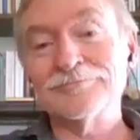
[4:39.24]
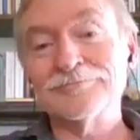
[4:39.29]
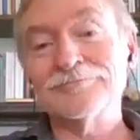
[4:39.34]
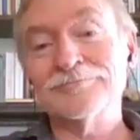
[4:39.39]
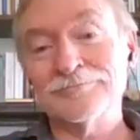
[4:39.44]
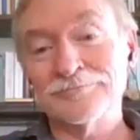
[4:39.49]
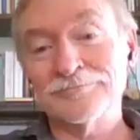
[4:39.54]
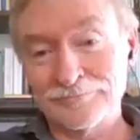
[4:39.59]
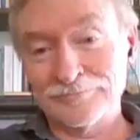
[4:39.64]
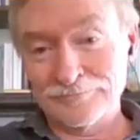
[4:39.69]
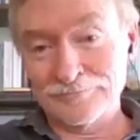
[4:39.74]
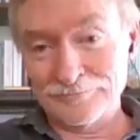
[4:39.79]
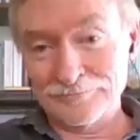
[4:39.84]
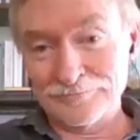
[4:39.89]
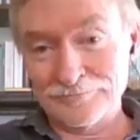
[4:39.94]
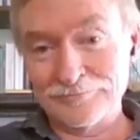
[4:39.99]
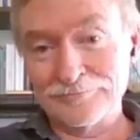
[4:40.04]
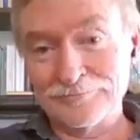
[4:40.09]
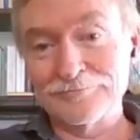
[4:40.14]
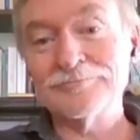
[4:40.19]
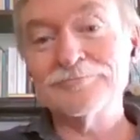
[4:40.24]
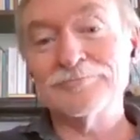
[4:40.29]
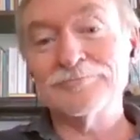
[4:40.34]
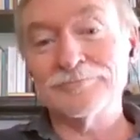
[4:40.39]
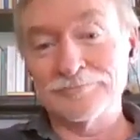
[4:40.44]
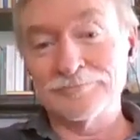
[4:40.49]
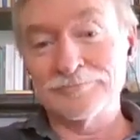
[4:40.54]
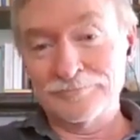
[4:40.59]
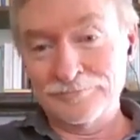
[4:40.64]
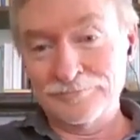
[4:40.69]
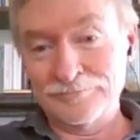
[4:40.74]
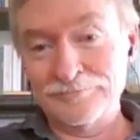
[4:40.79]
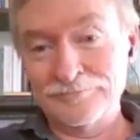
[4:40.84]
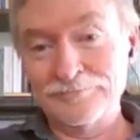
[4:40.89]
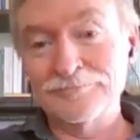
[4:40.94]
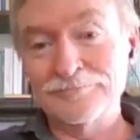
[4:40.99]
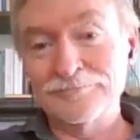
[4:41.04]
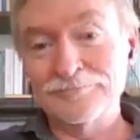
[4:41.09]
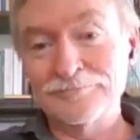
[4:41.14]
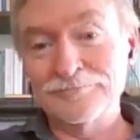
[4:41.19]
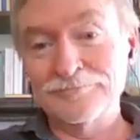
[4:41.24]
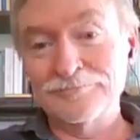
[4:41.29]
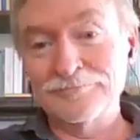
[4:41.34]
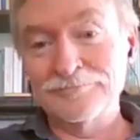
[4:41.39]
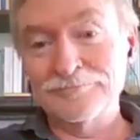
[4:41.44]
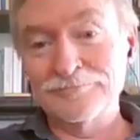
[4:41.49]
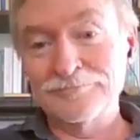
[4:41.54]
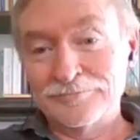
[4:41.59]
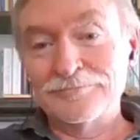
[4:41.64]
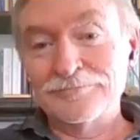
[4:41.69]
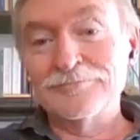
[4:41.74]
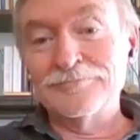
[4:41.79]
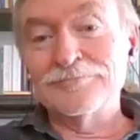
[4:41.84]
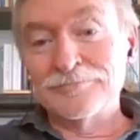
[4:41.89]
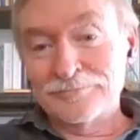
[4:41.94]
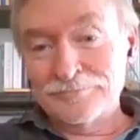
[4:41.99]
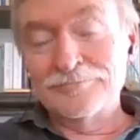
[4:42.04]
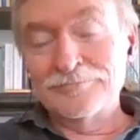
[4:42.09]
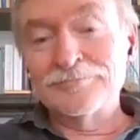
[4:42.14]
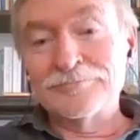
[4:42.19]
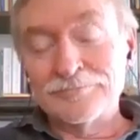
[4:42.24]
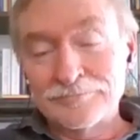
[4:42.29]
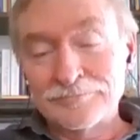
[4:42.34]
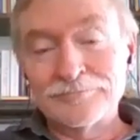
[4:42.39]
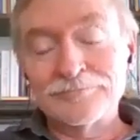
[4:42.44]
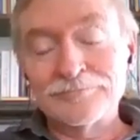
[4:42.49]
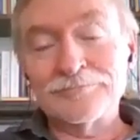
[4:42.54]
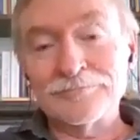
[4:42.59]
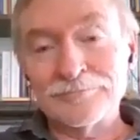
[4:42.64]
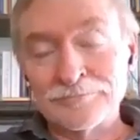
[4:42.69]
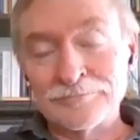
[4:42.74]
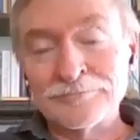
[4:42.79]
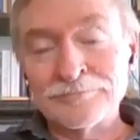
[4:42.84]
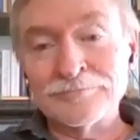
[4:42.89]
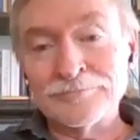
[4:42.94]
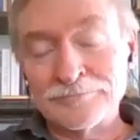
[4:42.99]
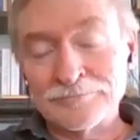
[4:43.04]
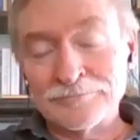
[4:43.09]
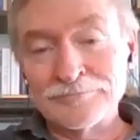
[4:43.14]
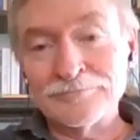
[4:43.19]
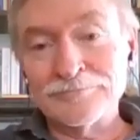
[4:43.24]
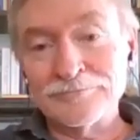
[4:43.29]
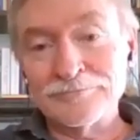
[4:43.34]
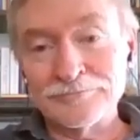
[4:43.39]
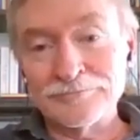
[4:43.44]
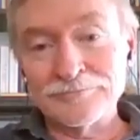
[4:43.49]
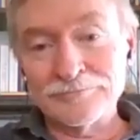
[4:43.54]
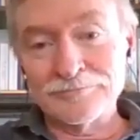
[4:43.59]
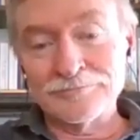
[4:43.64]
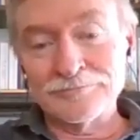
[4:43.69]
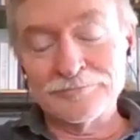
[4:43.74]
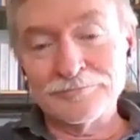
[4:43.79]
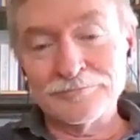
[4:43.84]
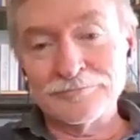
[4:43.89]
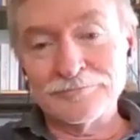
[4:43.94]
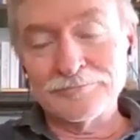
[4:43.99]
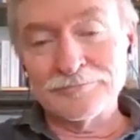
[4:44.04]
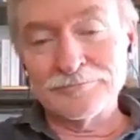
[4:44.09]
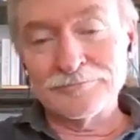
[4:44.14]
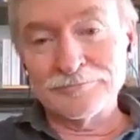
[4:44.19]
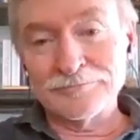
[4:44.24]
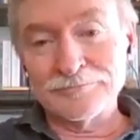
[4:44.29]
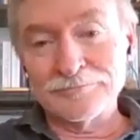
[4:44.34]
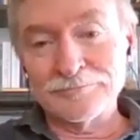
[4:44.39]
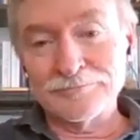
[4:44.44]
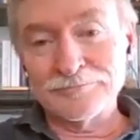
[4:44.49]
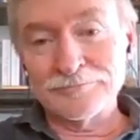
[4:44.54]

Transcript: Right? We're we're doing okay. Like, people's, our needs are being met. I'm not suffering